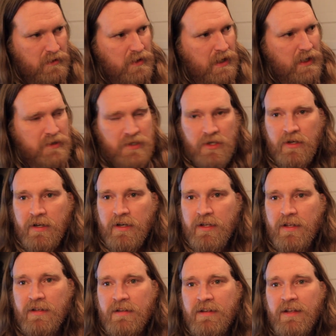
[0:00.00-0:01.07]
as
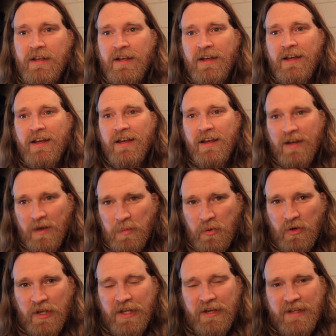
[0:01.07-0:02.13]
good a
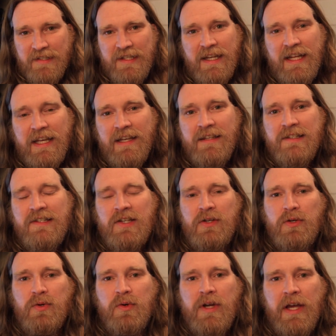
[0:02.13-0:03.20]
point as any
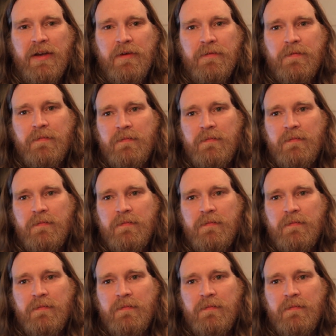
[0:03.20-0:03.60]
to kind of,